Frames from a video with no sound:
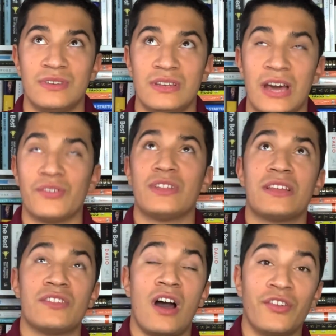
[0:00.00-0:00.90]
not only
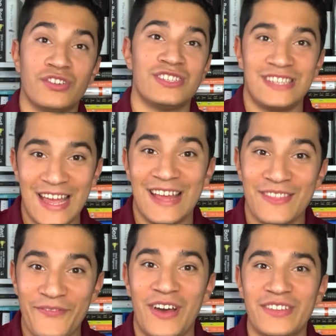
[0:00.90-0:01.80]
understand the
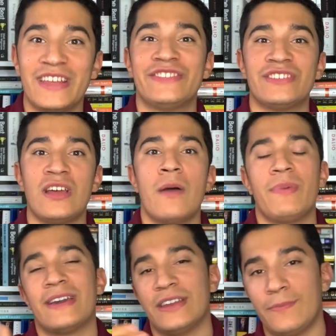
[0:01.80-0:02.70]
foundation, but
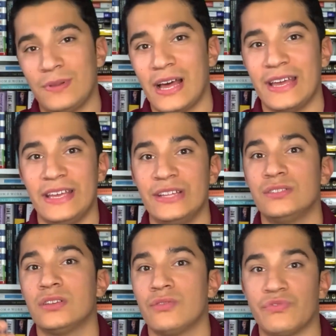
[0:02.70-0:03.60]
can apply it
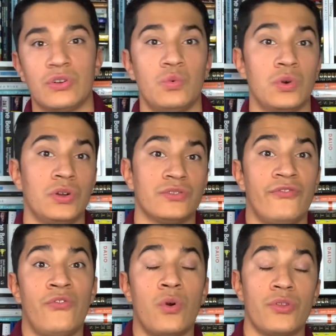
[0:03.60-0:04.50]
into the real world
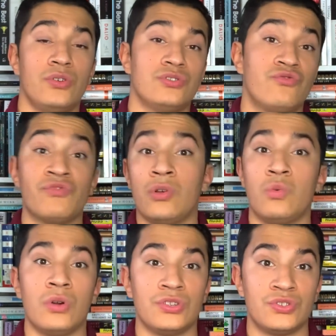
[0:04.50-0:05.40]
for those real
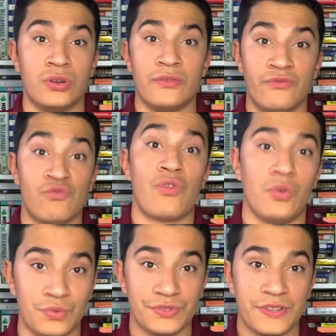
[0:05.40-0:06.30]
world sort of
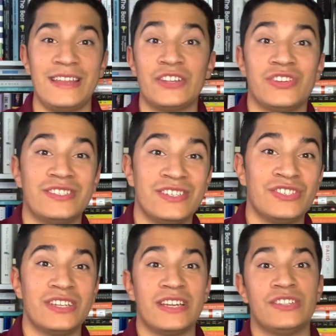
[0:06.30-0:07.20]
roles. Now
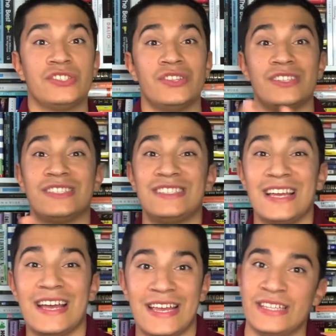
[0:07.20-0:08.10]
transitioning into the C
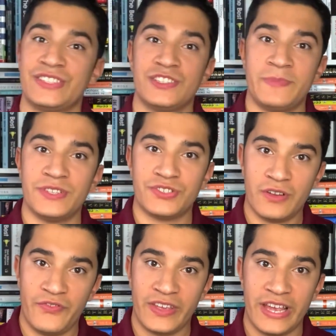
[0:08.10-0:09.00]
I S S P
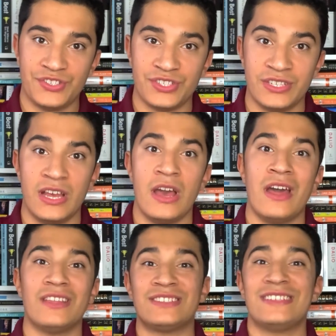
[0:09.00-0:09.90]
certification,
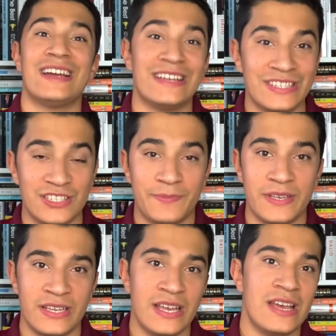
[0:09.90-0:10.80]
the C I S S
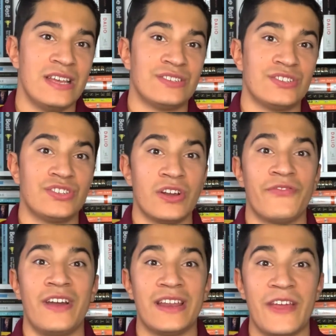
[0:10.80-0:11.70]
P is a
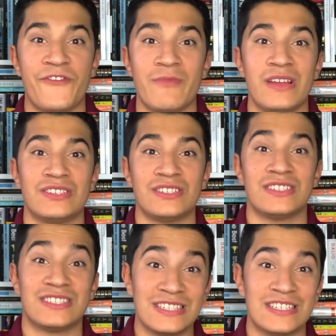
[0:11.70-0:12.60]
Certified Information
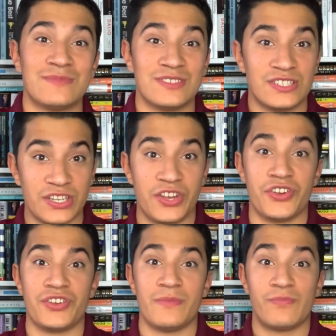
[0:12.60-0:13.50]
Systems
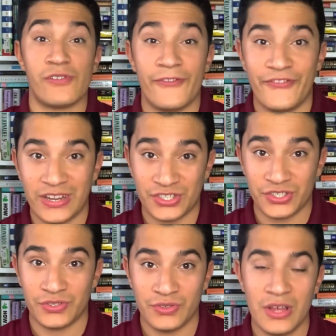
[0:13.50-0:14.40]
Security
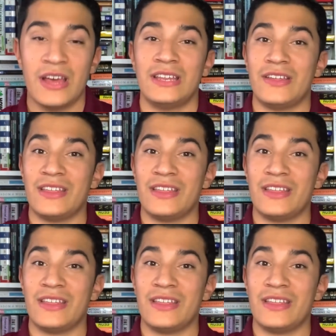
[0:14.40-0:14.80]
Professional. Now